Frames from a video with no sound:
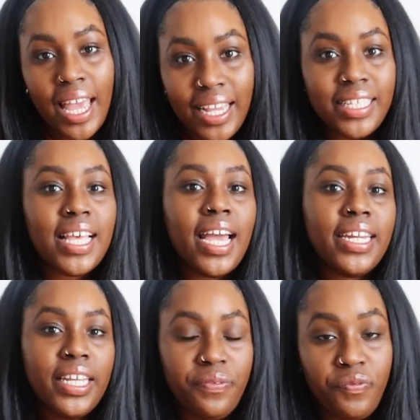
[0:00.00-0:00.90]
that
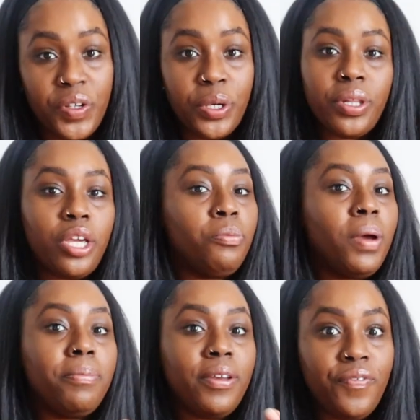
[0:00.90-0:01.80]
anxiety and fear that you
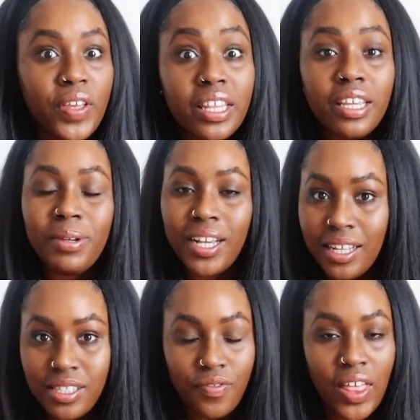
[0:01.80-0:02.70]
might be feeling
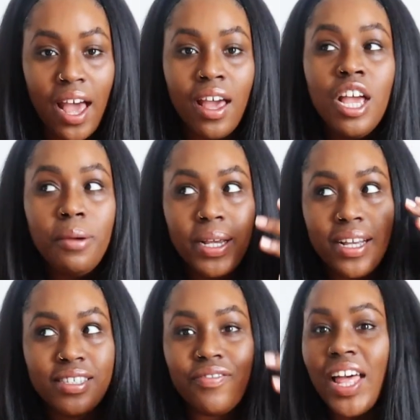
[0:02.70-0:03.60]
because of
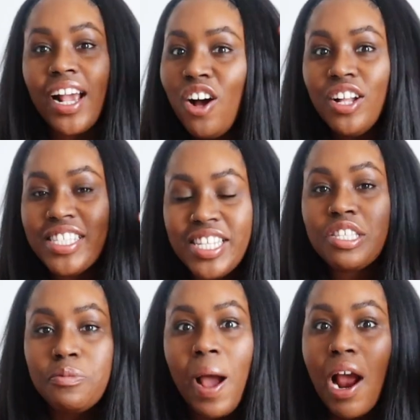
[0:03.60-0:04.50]
that
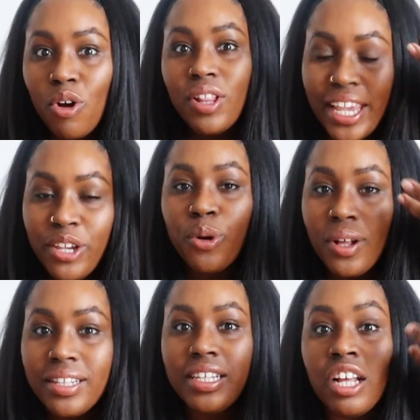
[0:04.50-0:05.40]
constant spiral that
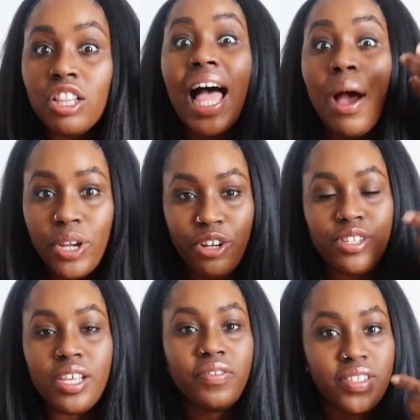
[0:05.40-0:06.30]
you're allowing
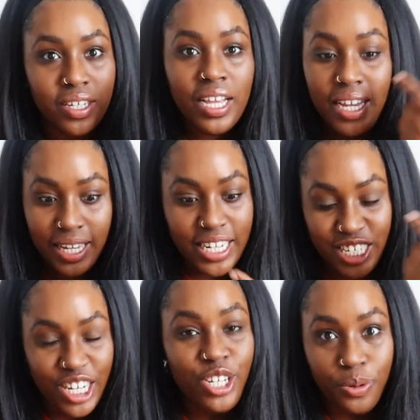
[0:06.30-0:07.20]
yourself to
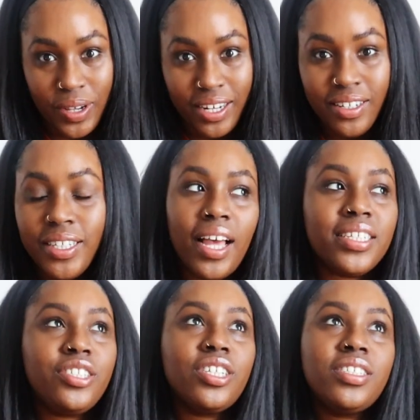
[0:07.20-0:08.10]
continue in.
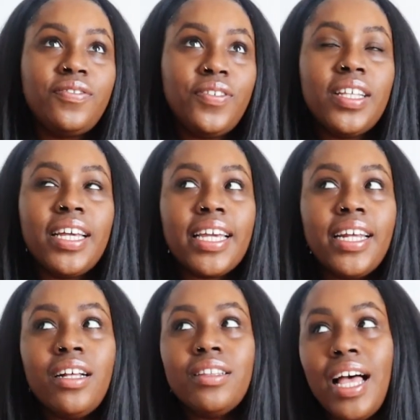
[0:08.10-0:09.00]
I just feel like
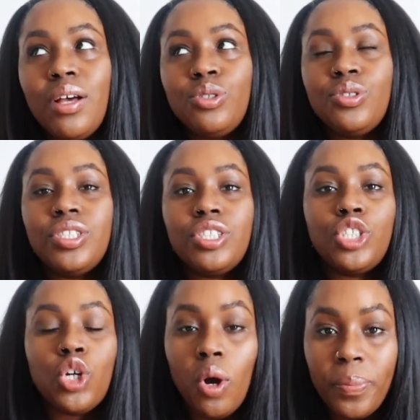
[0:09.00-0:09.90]
it allows you to
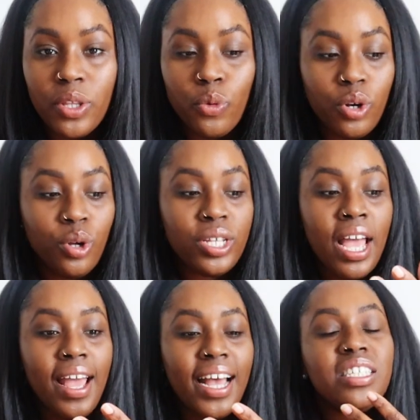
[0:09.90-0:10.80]
show up in the world
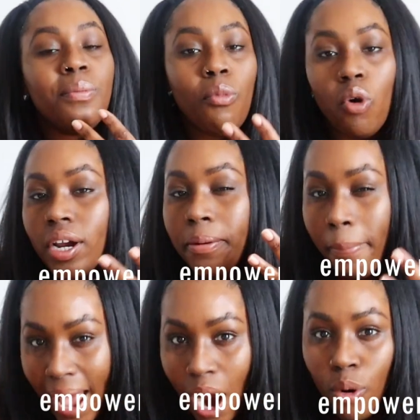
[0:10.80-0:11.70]
as a more
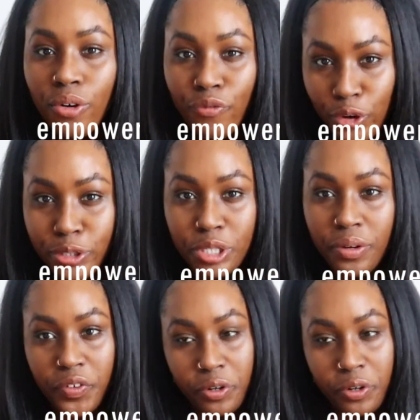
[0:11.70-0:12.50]
empowered version of